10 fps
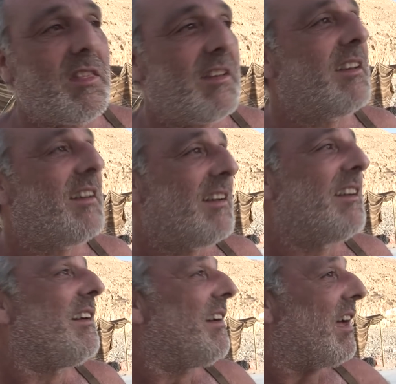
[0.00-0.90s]
with.
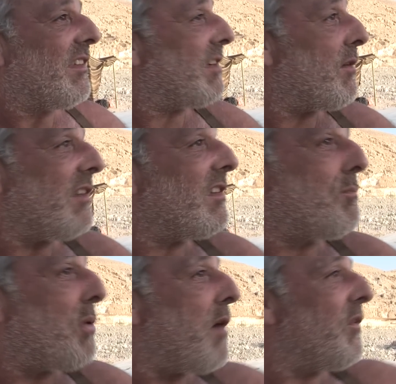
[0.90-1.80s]
And so this is
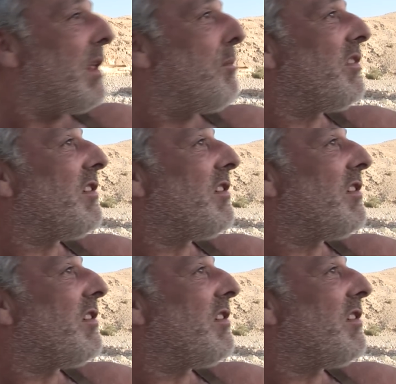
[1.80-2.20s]
perfectly